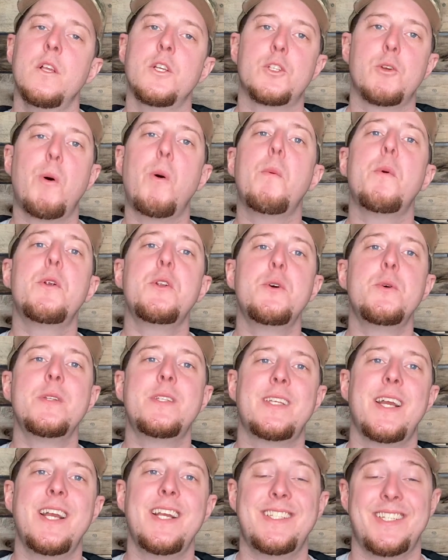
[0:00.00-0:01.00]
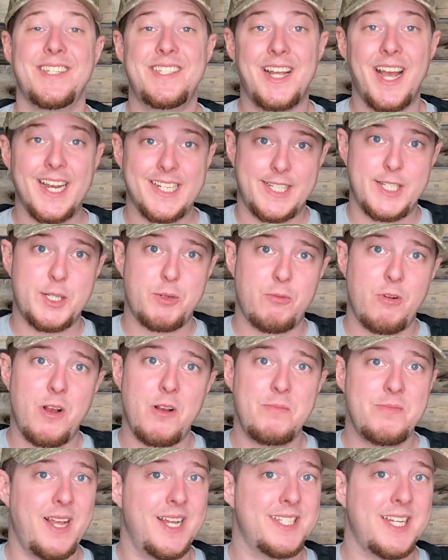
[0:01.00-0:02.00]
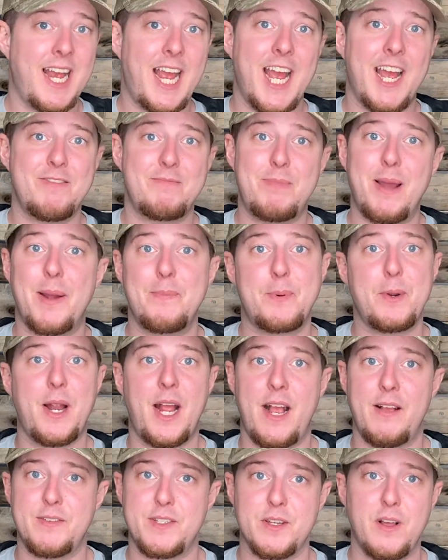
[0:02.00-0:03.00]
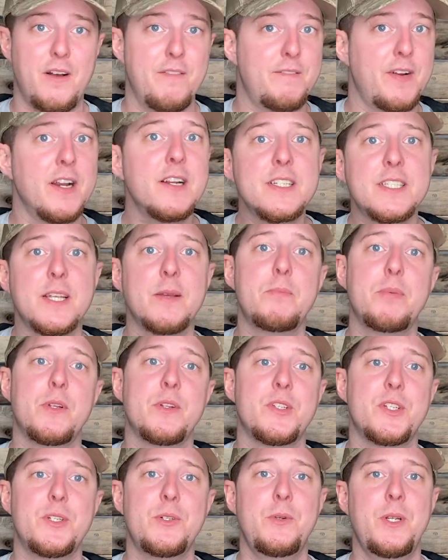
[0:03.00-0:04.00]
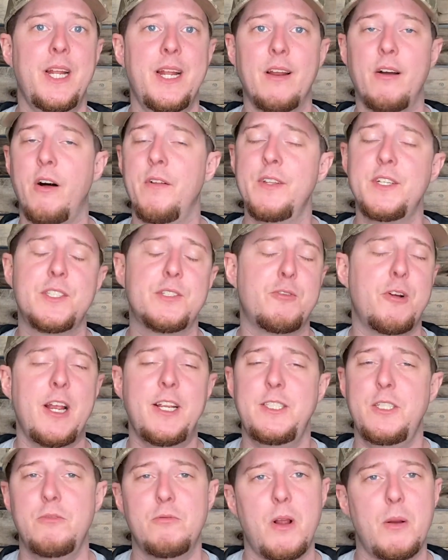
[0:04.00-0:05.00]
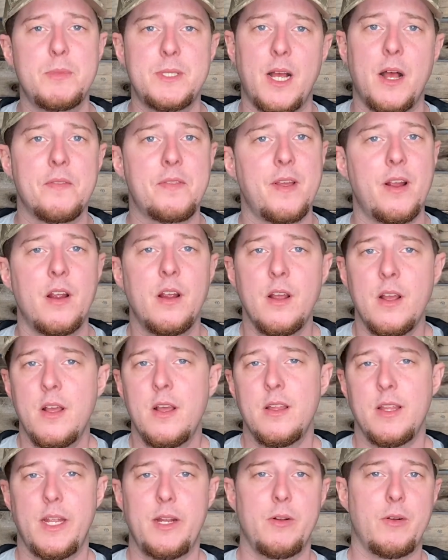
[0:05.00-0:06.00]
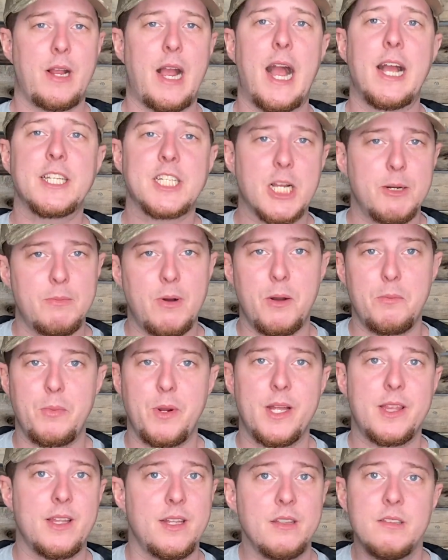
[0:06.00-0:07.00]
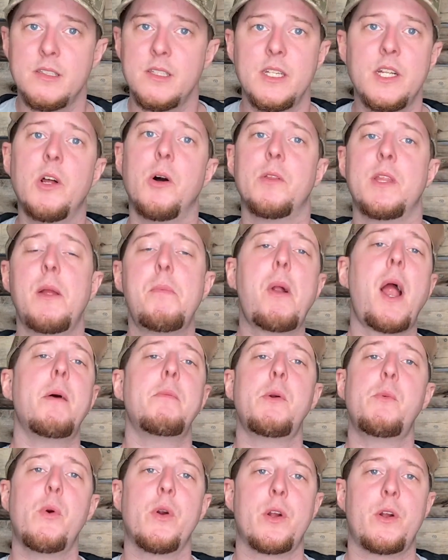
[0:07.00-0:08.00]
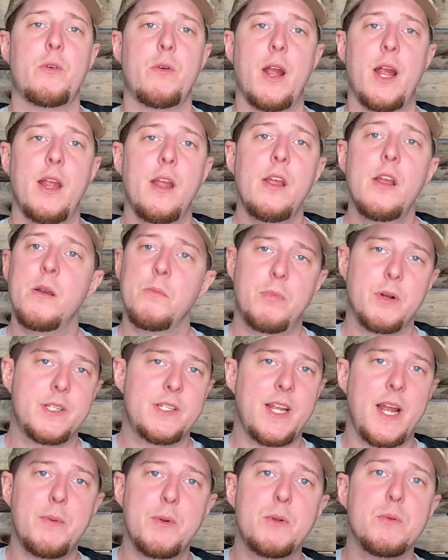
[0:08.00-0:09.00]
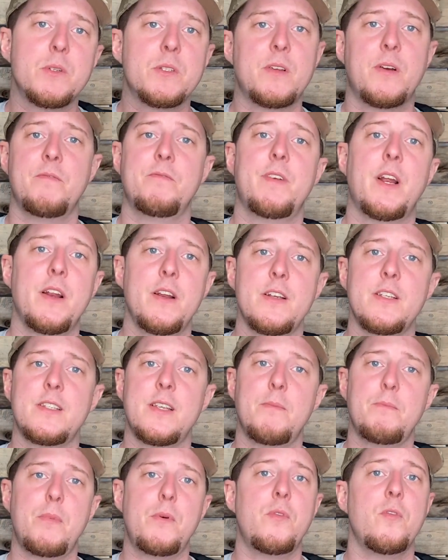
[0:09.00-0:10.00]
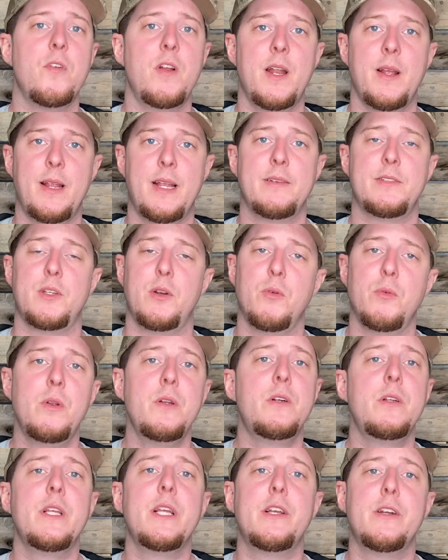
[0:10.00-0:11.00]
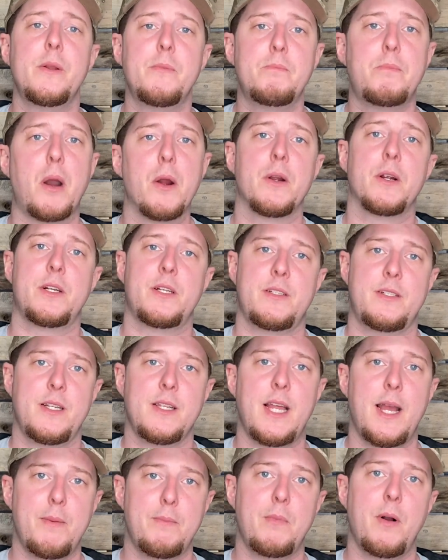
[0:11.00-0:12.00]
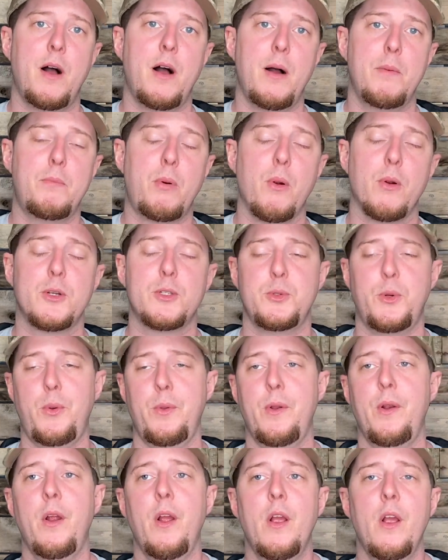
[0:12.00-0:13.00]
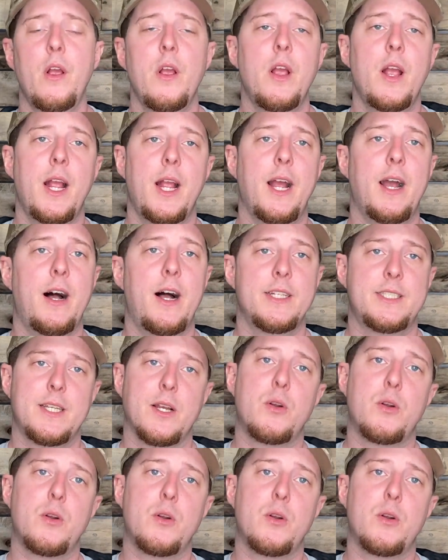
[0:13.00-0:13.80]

So what we're doing today is a Texas rub that's half pepper, half salt. Very simple to do. You get all these crazy rubs out there, guys come up with, and they probably work great. But today we're doing something very simple, and it gives a really good bark to that pork shoulder. It's a